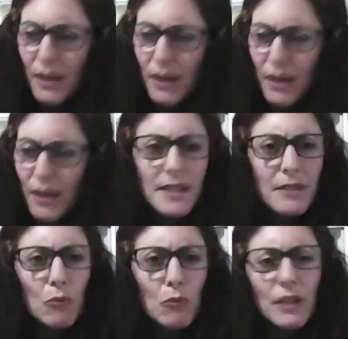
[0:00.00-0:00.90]

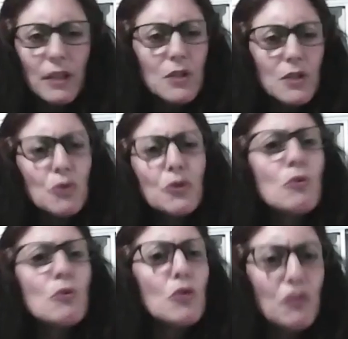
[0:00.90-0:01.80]
what he was called the
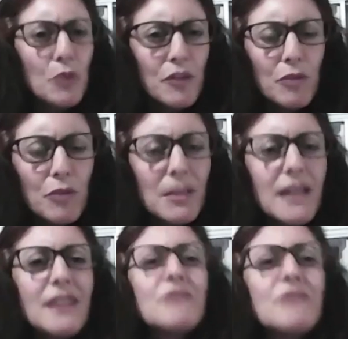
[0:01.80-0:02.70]
Wolf Boy. You probably heard
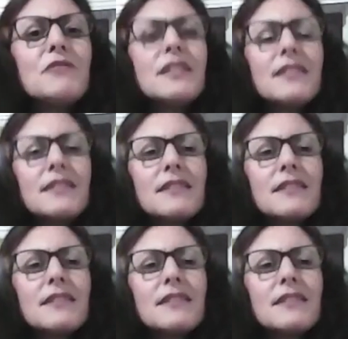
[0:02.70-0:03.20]
of this